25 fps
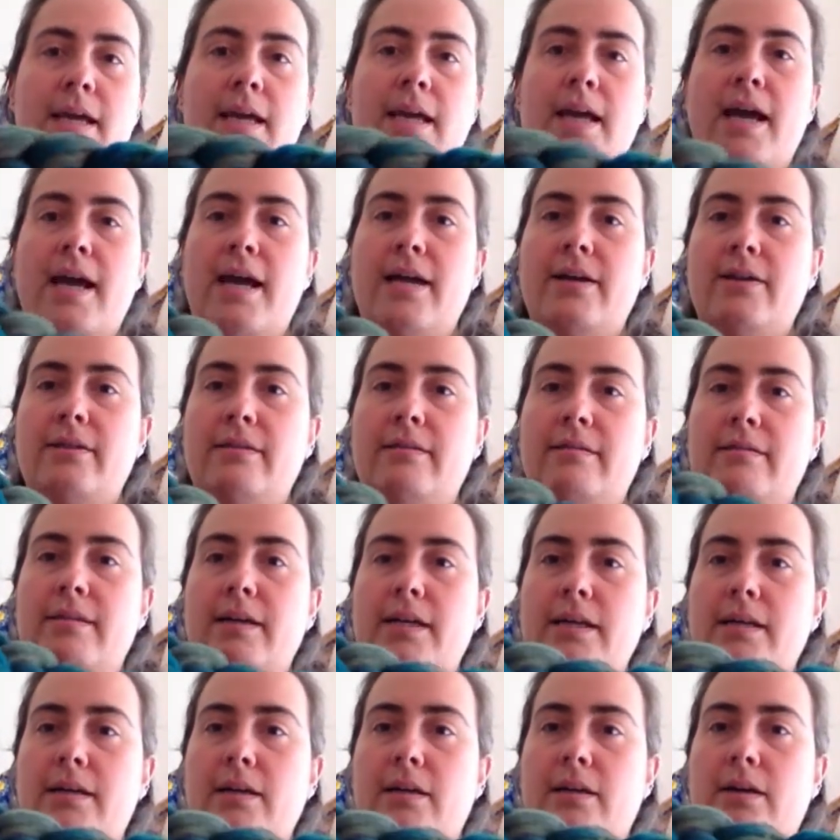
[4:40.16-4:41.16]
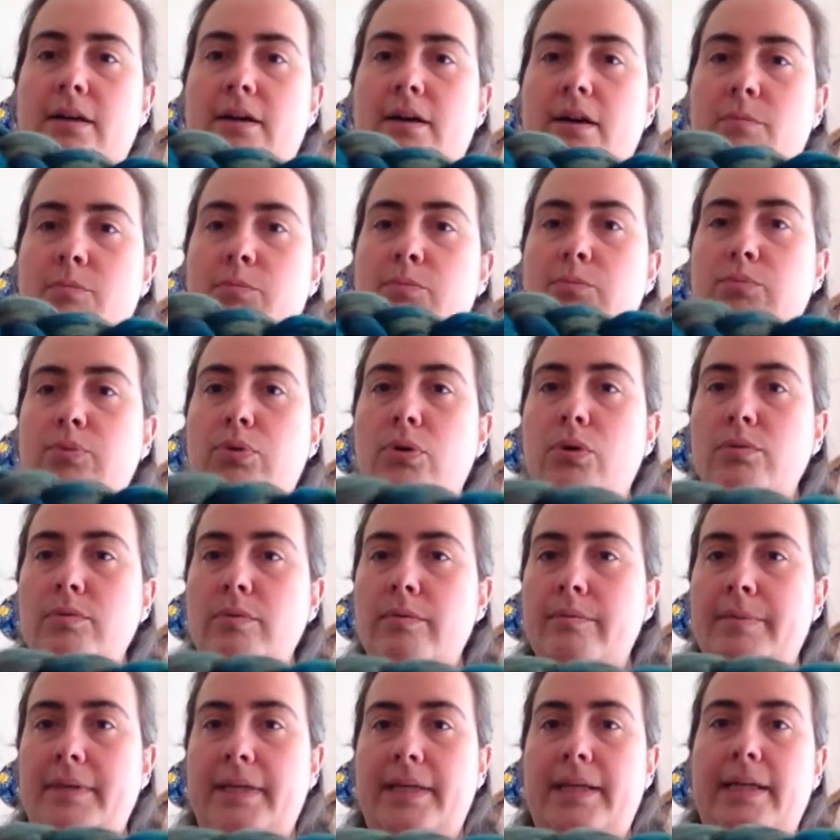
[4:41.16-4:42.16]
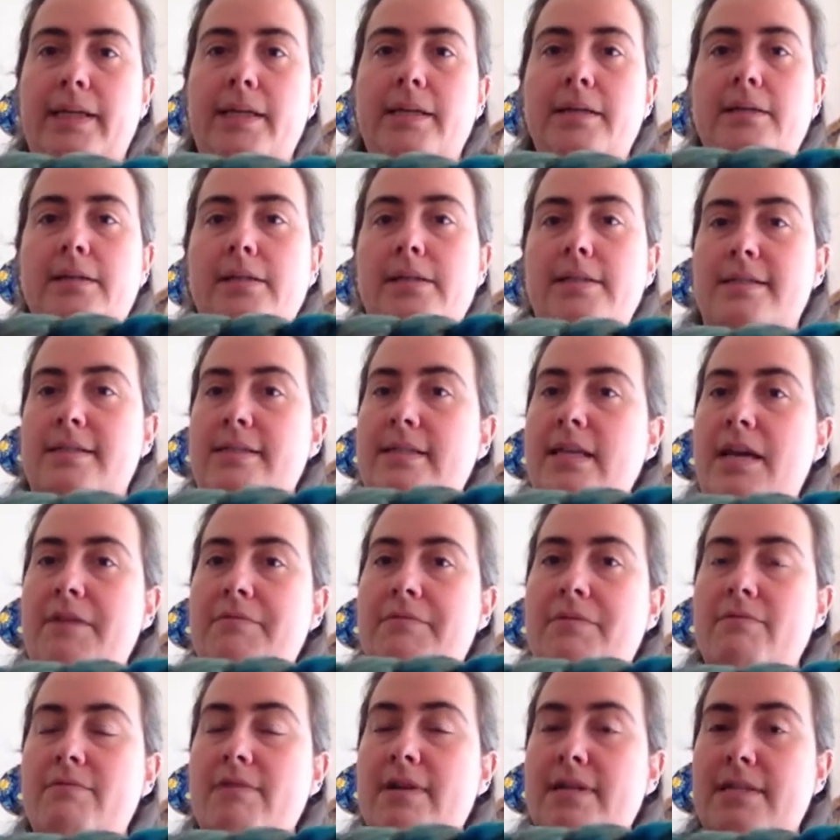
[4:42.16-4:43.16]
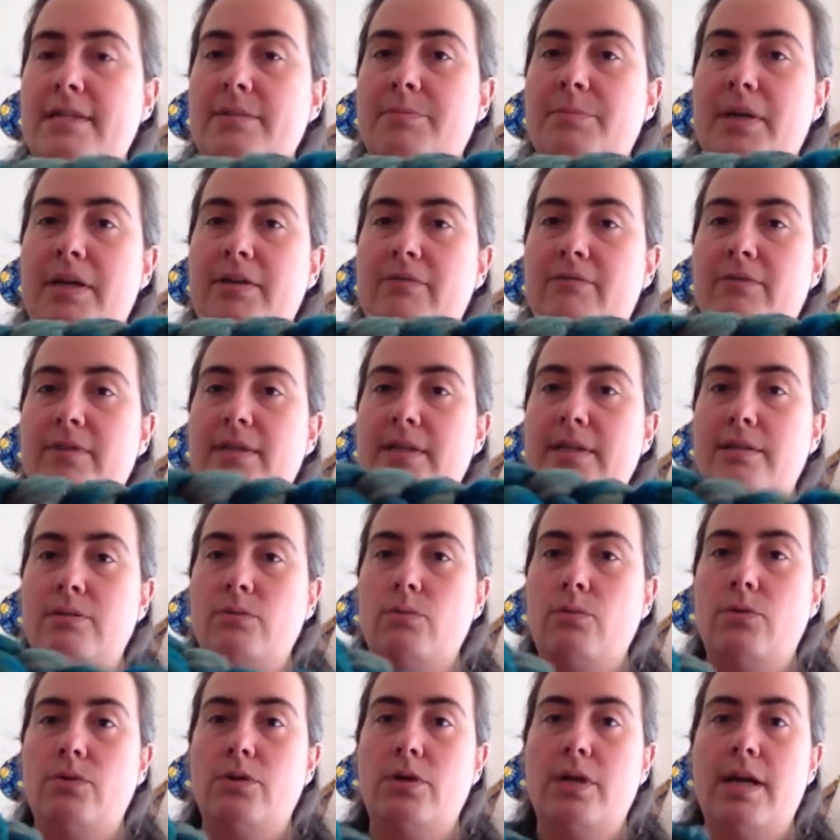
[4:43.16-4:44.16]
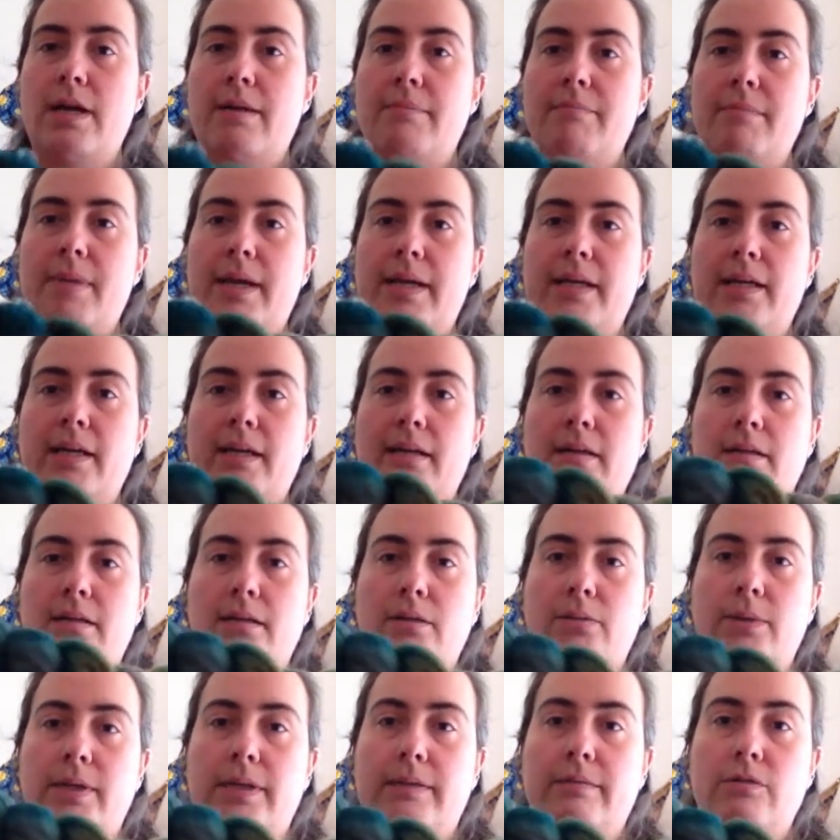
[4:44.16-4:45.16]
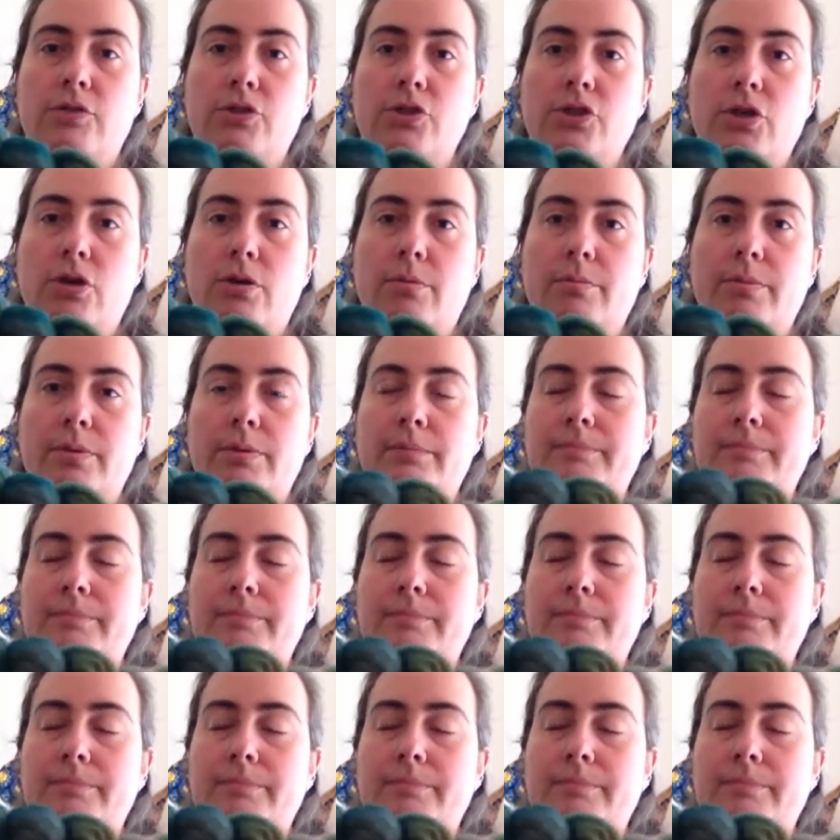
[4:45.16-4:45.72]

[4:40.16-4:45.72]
and I think I'm probably going to save the recipe for this one and make it a colourway in the shop.